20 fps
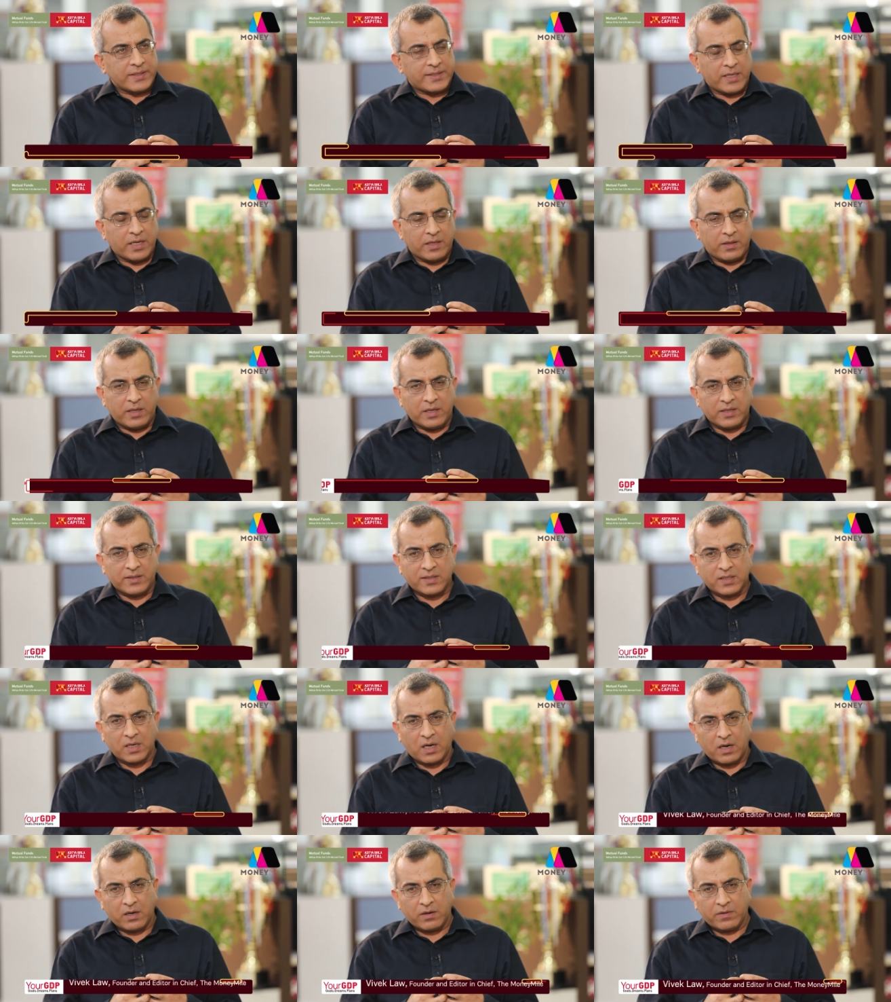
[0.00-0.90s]
is that they
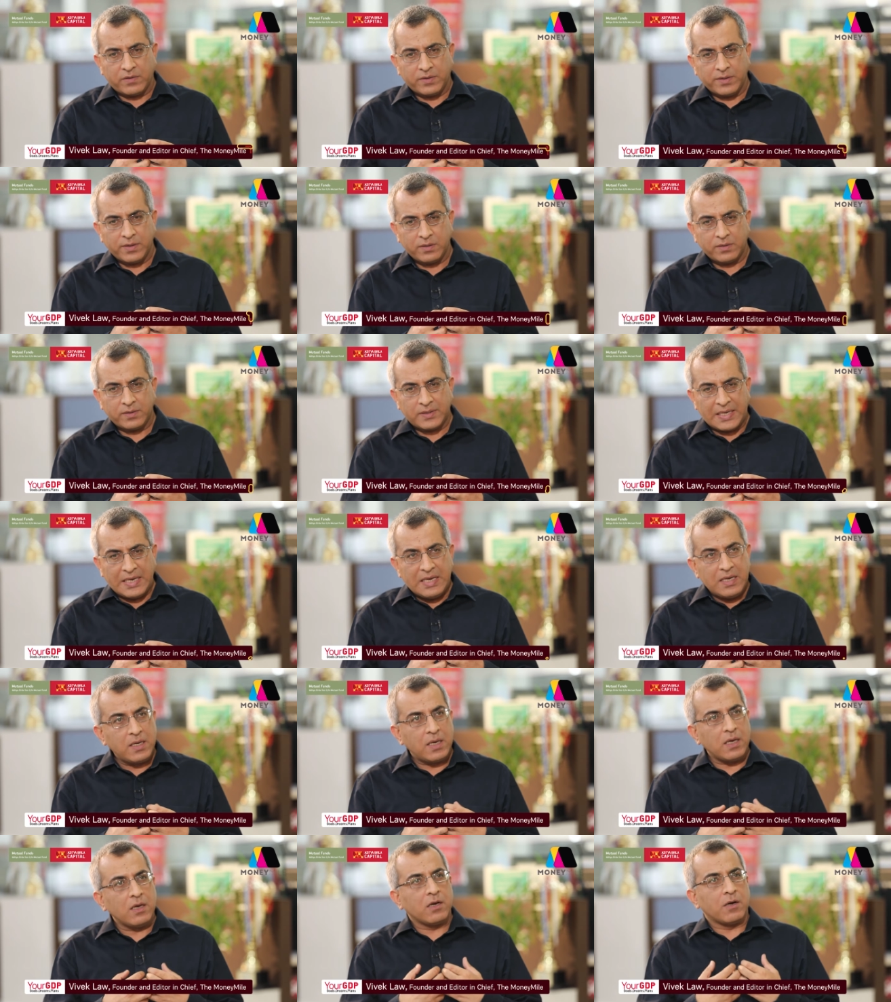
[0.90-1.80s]
start
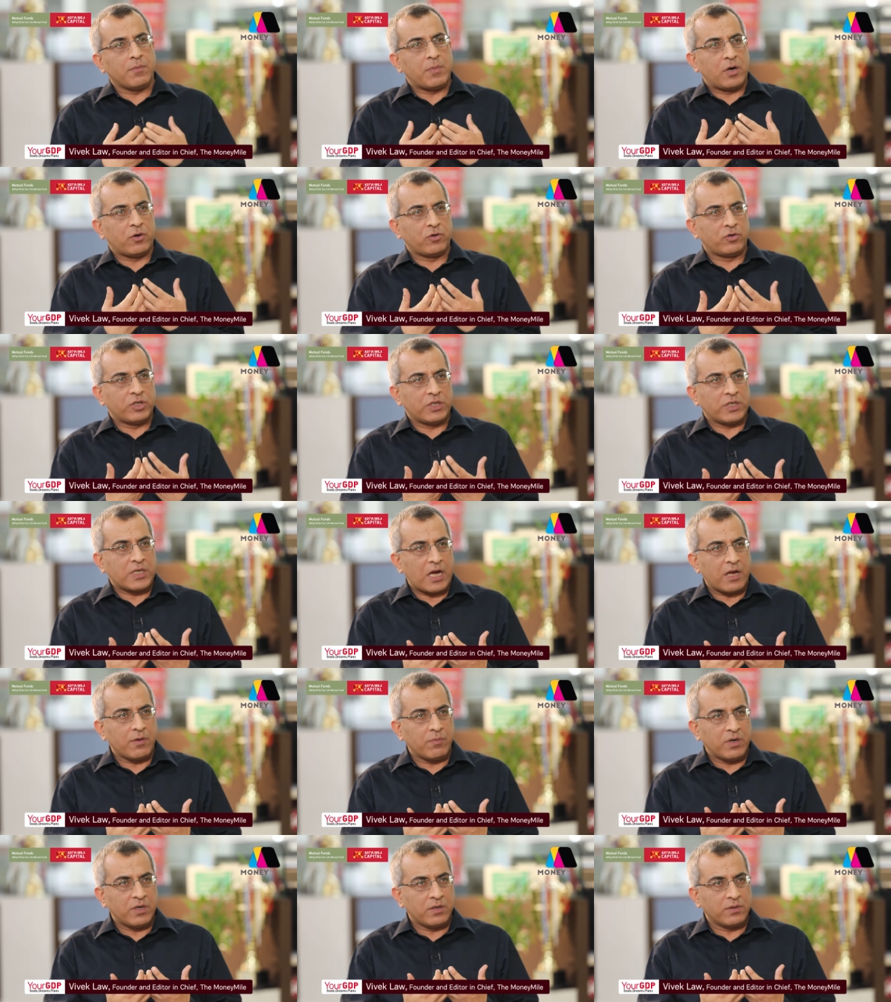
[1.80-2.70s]
thinking about
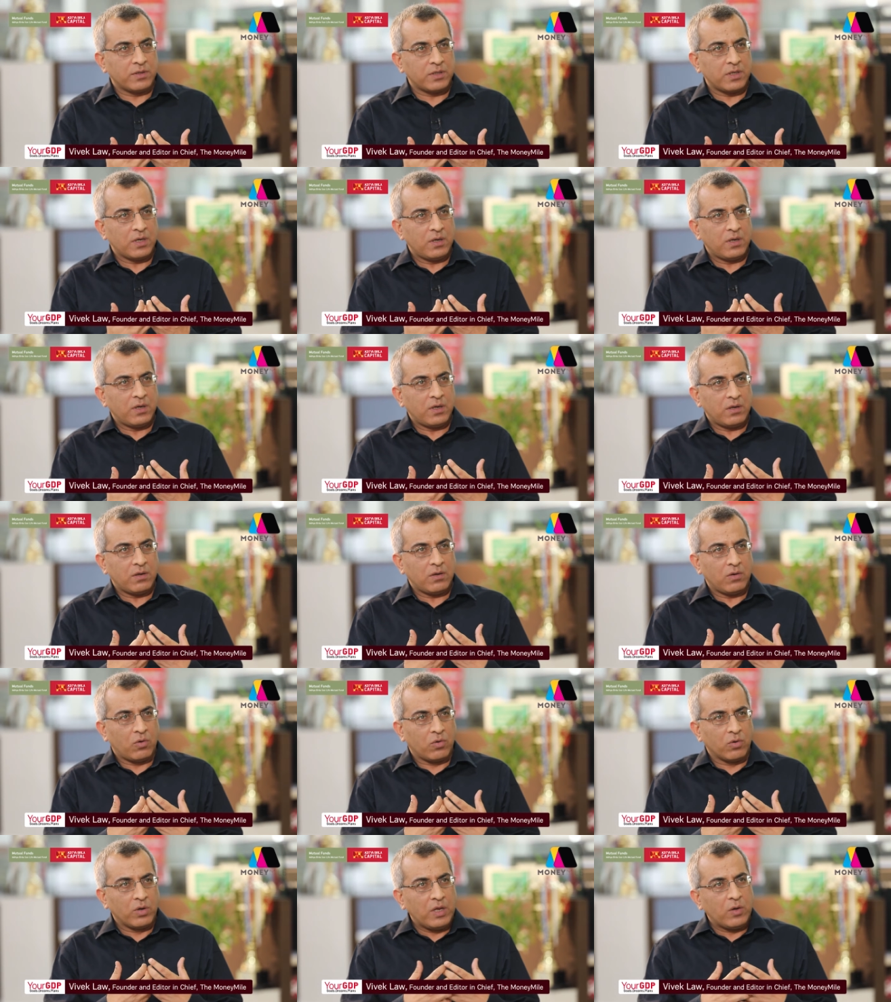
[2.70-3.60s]
retirement
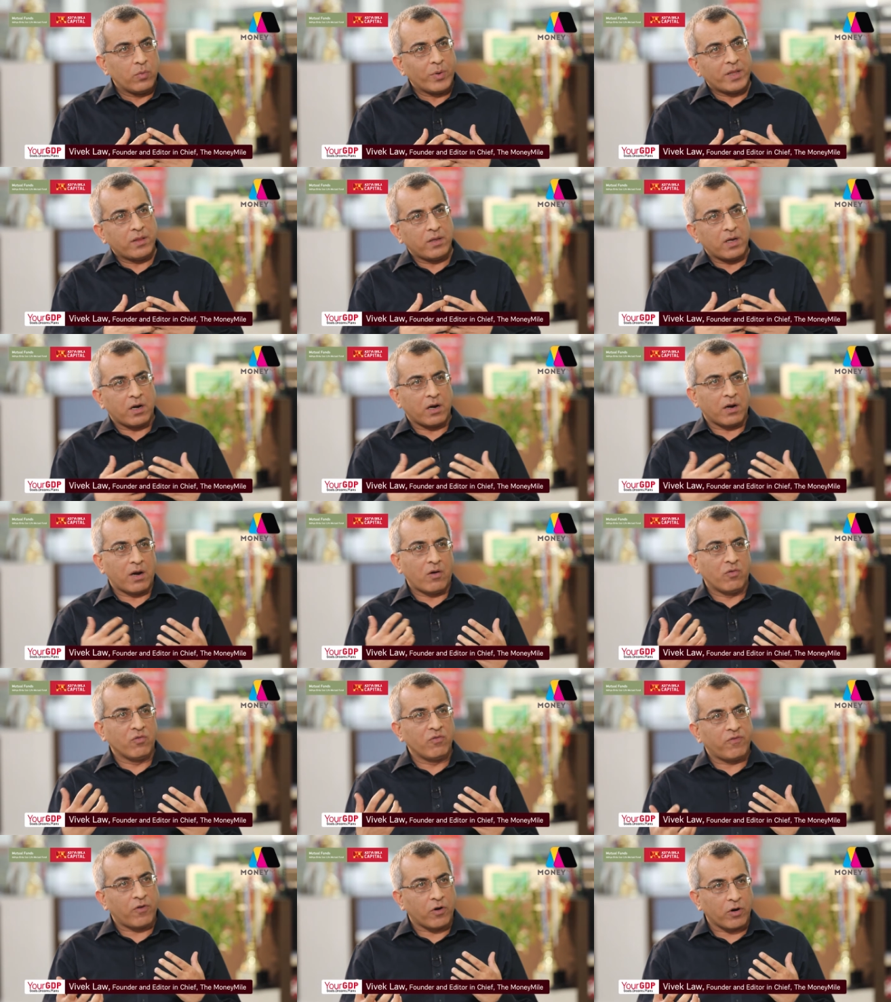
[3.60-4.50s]
only when they are
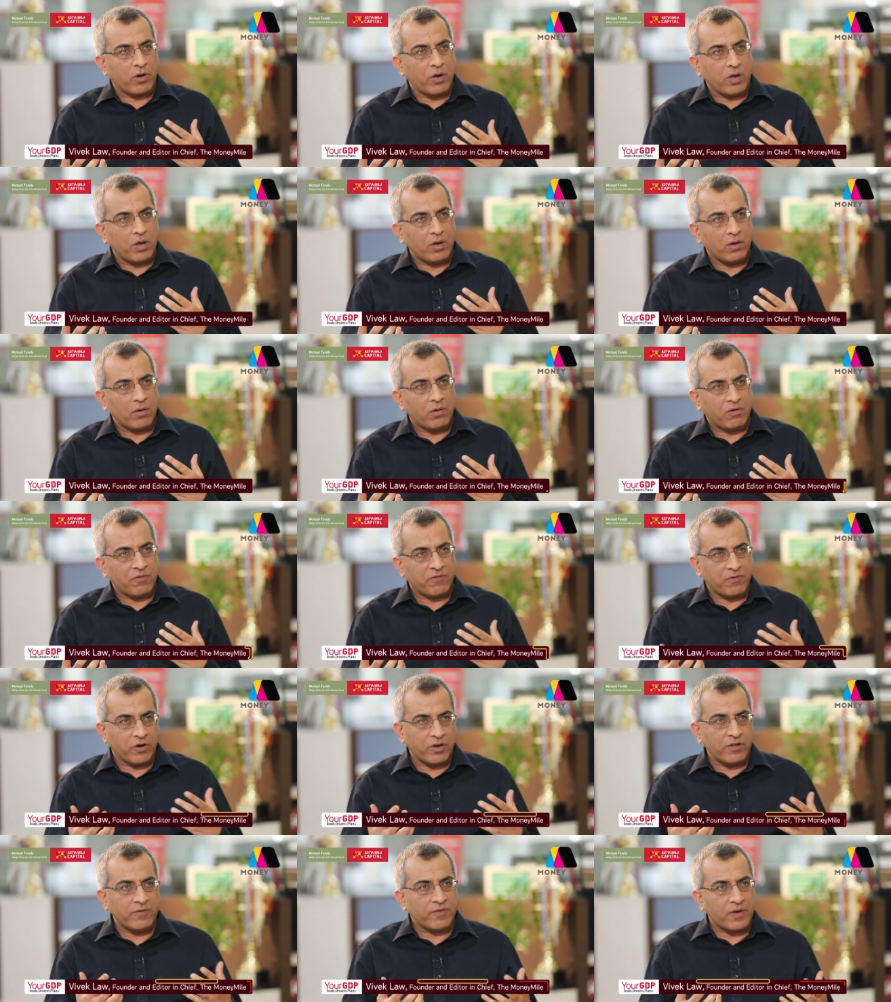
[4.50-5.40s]
around forty or
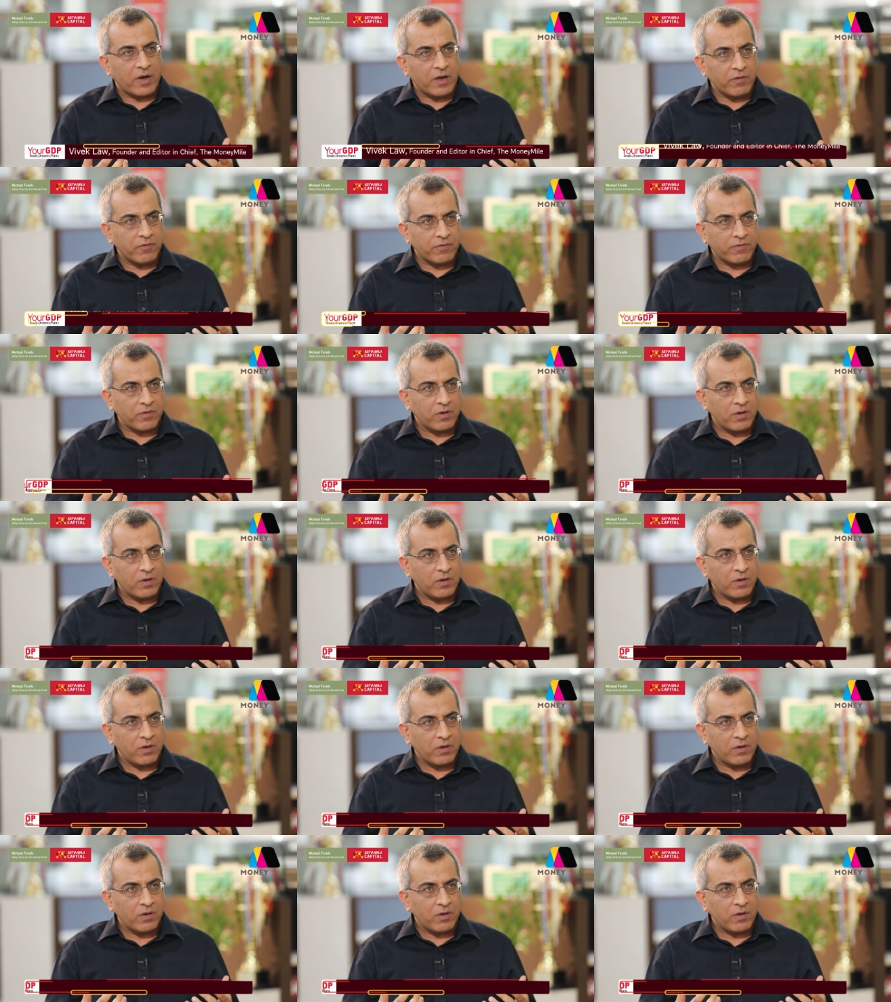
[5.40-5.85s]
forty-five.